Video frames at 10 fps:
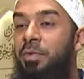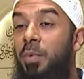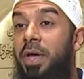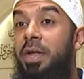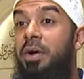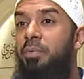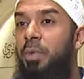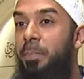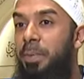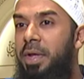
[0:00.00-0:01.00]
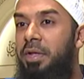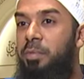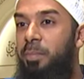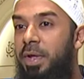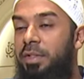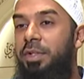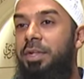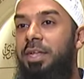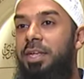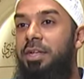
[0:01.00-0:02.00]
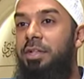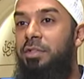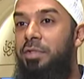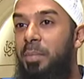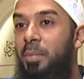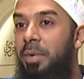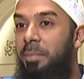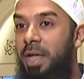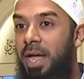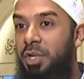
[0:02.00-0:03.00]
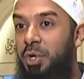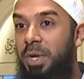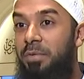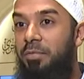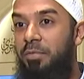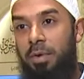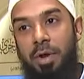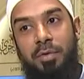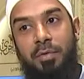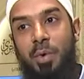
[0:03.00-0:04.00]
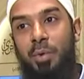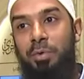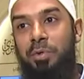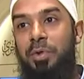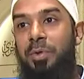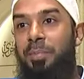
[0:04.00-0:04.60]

is one of the biggest blessings someone may achieve, of course,